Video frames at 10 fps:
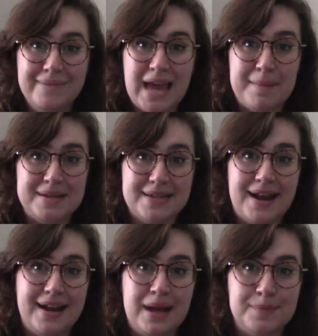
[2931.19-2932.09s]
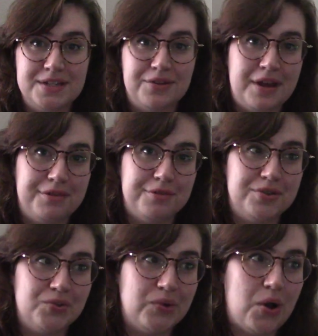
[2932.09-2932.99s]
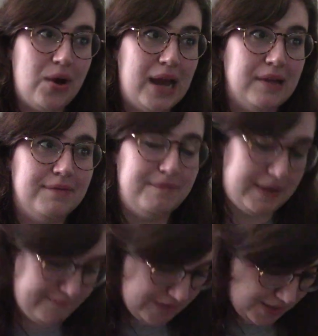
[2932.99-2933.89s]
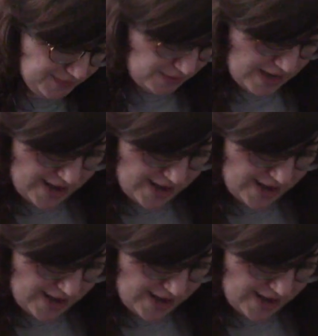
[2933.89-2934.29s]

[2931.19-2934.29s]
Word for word: I'm excited. I'm still not through this row. I'm very sorry.